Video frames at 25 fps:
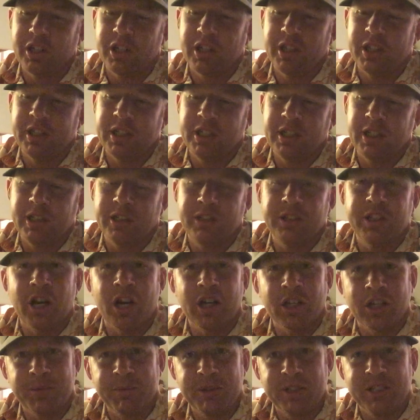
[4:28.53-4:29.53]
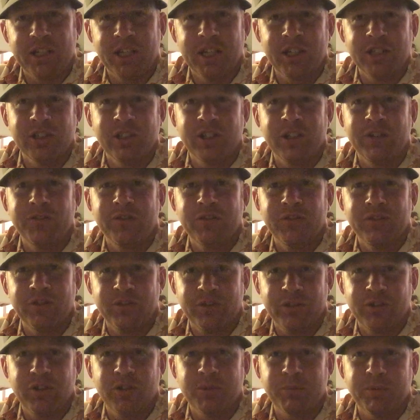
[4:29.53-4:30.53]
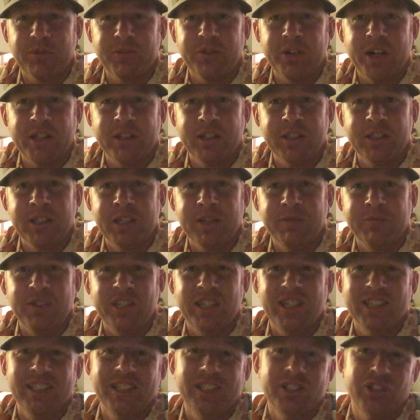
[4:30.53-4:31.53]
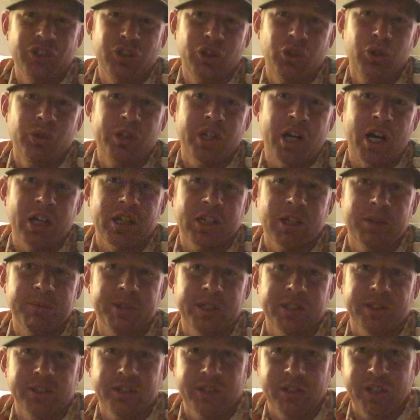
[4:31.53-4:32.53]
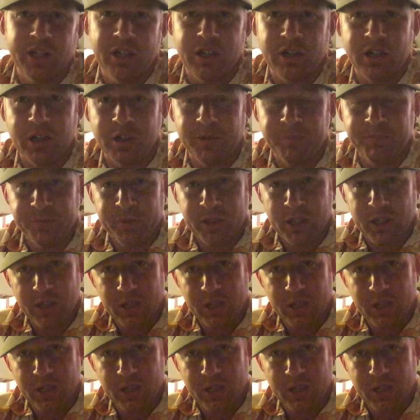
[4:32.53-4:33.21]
going to need documentation to provide the DMV, at least 2 documents that are